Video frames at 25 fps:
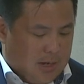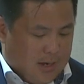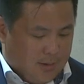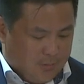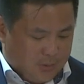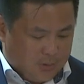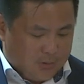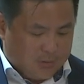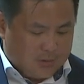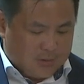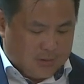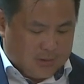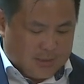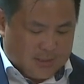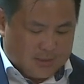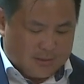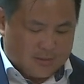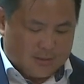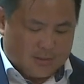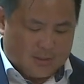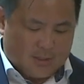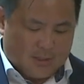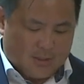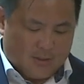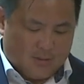I would also
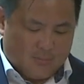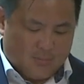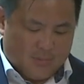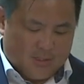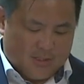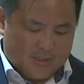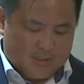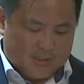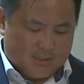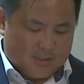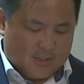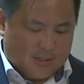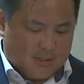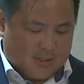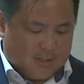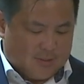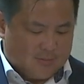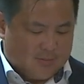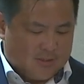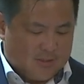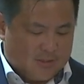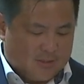like to thank Minister and